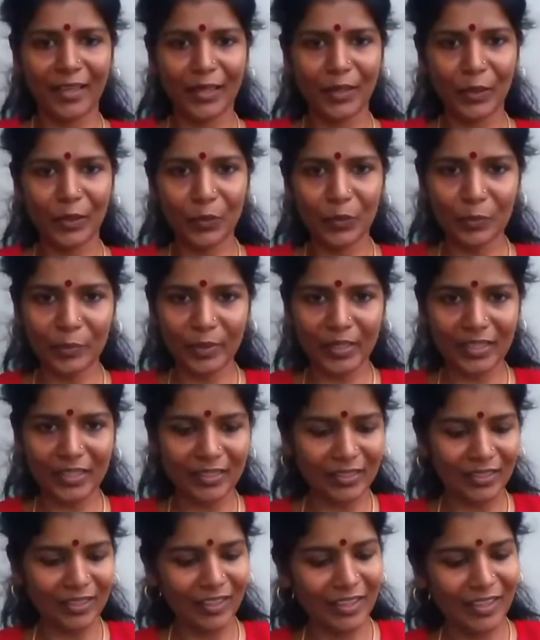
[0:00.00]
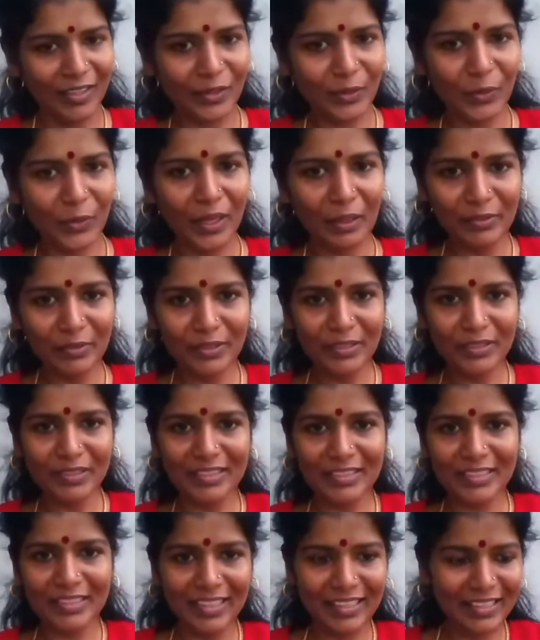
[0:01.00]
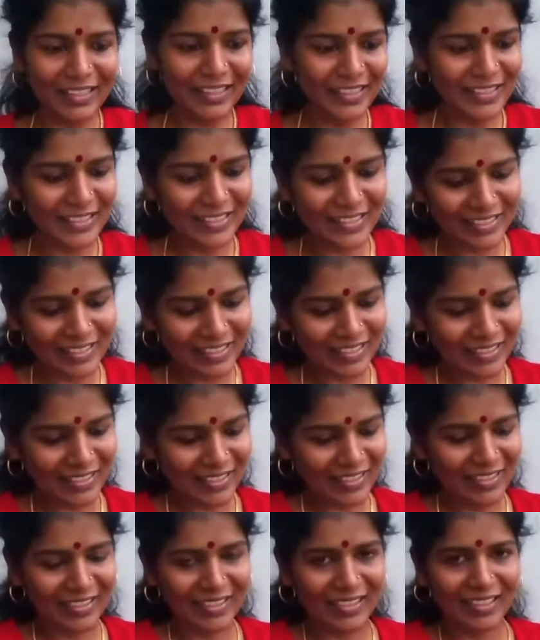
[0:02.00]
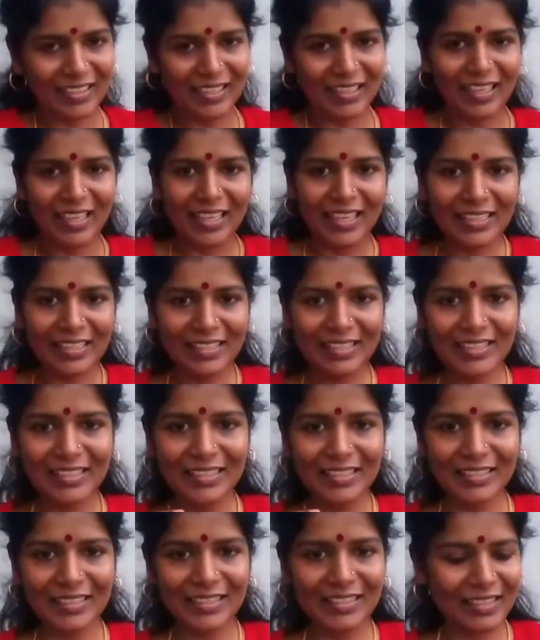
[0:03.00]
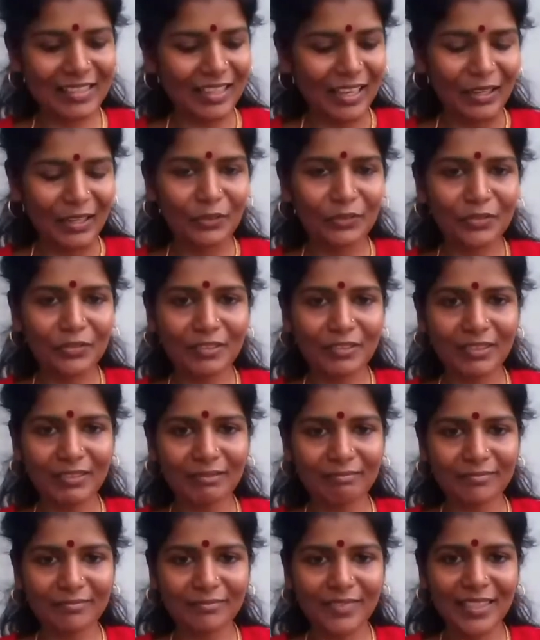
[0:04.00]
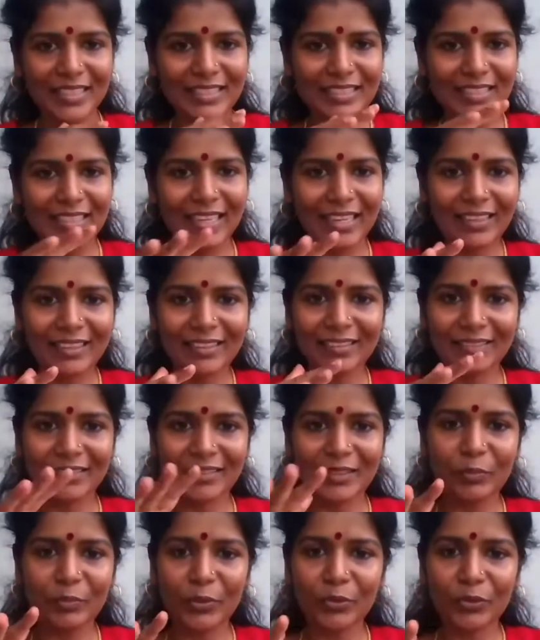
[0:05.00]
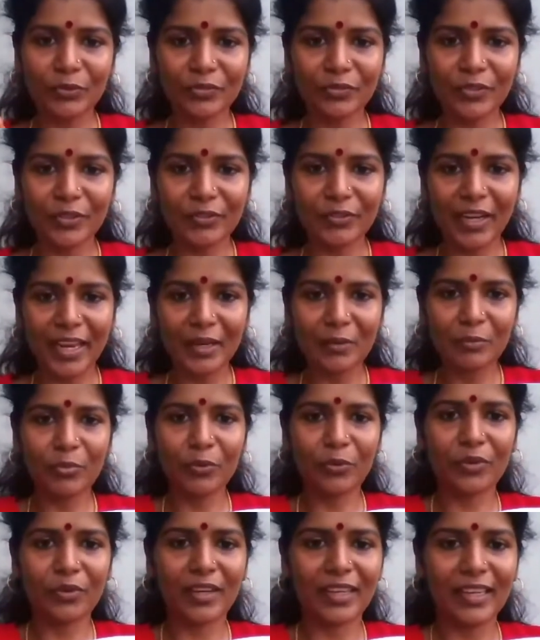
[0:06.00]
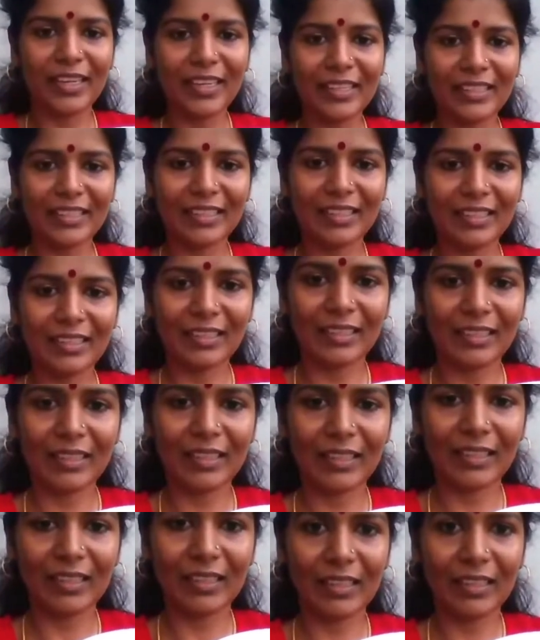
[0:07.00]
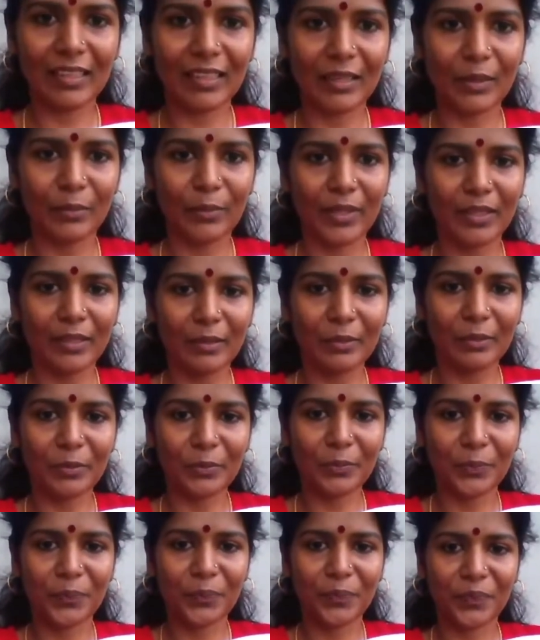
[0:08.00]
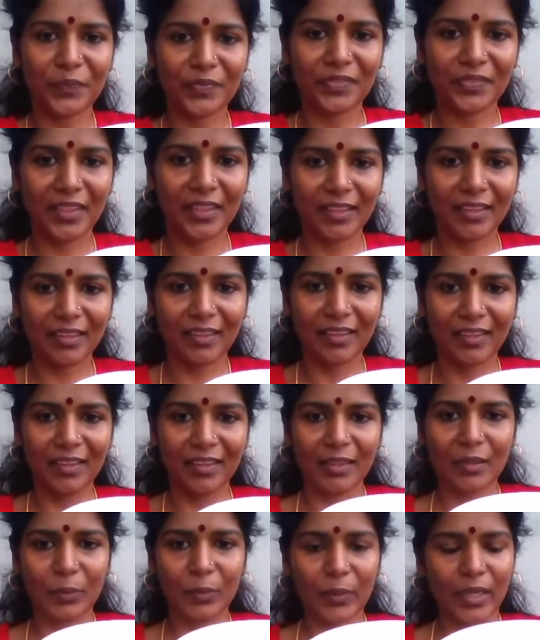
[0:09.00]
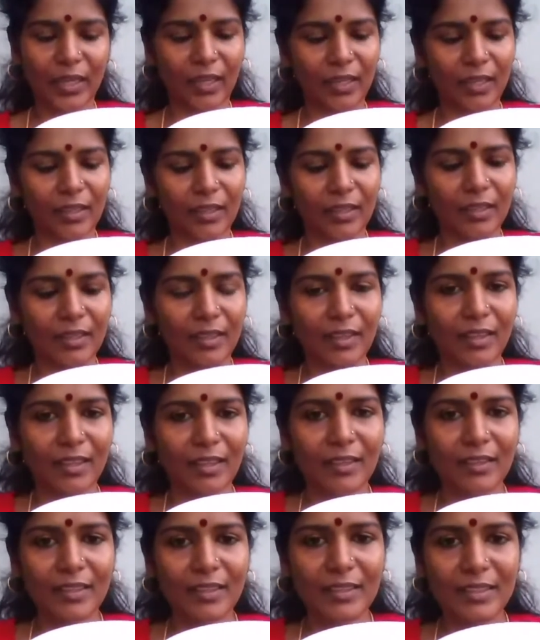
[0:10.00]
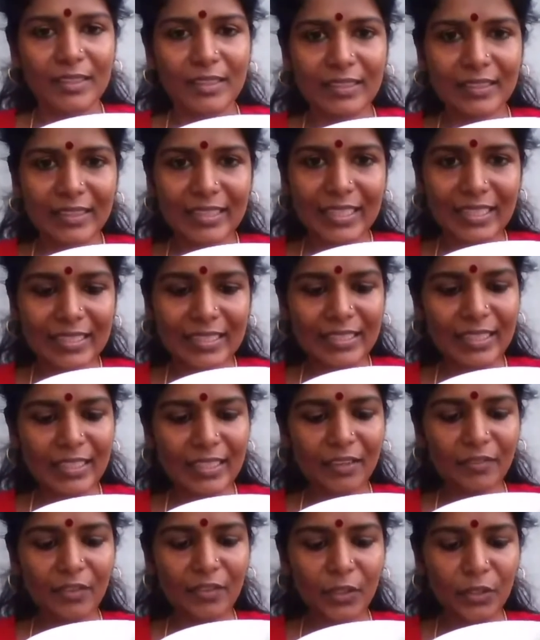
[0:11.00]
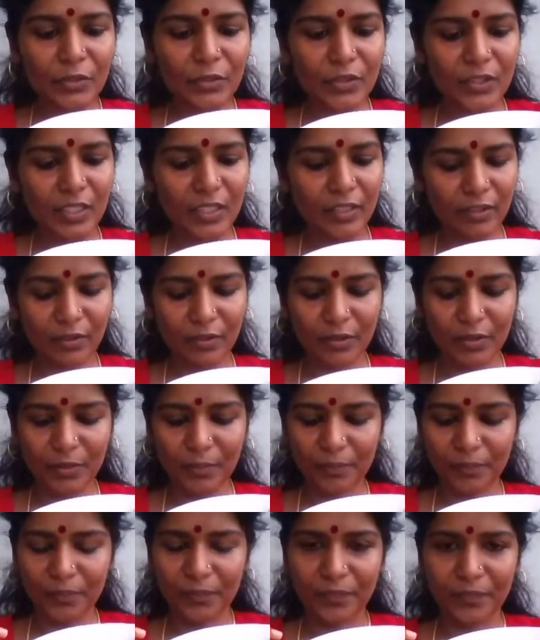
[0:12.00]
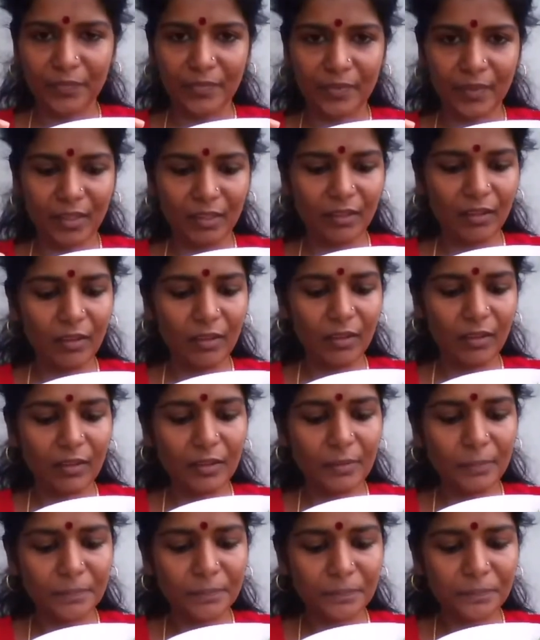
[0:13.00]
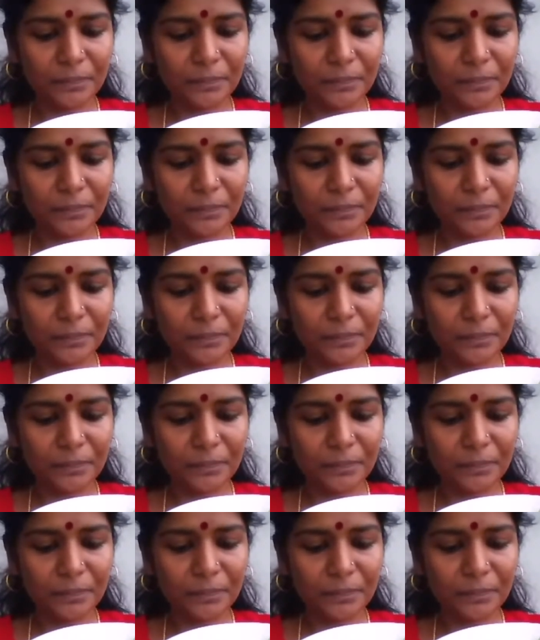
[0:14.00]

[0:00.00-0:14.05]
hope you're able to see this. Isn't this colorful? It's like the beautiful rainbow, right? Here we go. Okay. The things that I've used here are,